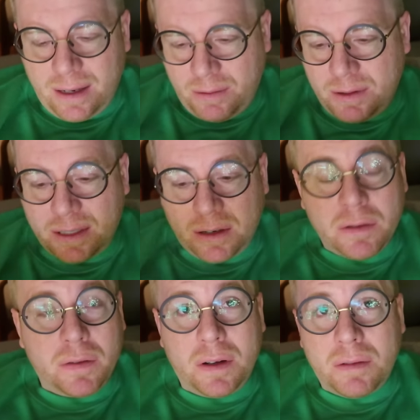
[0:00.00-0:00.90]
and we
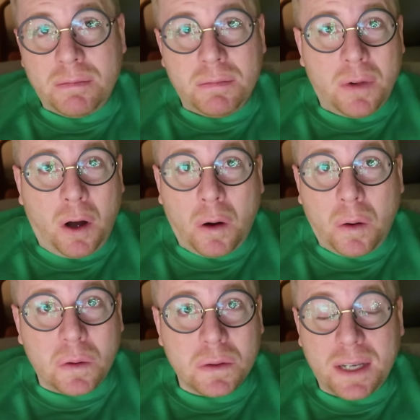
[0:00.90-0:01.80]
still have a
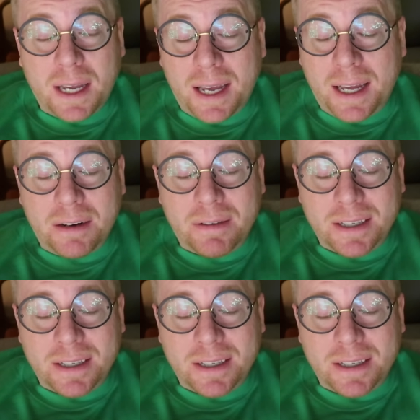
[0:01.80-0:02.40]
whole day ahead of